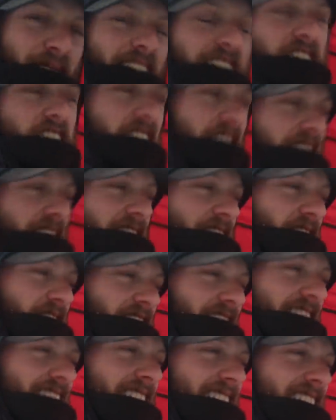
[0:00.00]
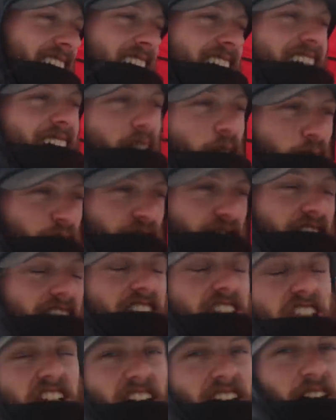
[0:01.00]
my channel out a lot, and hopefully
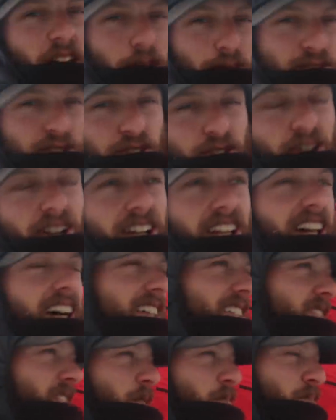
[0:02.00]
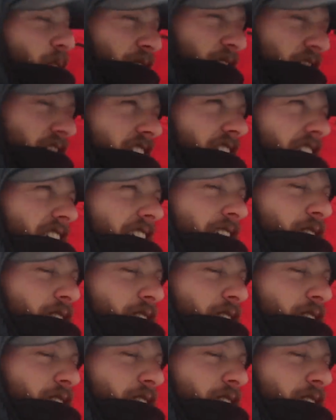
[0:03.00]
this channel helps you out a lot. So I appreciate you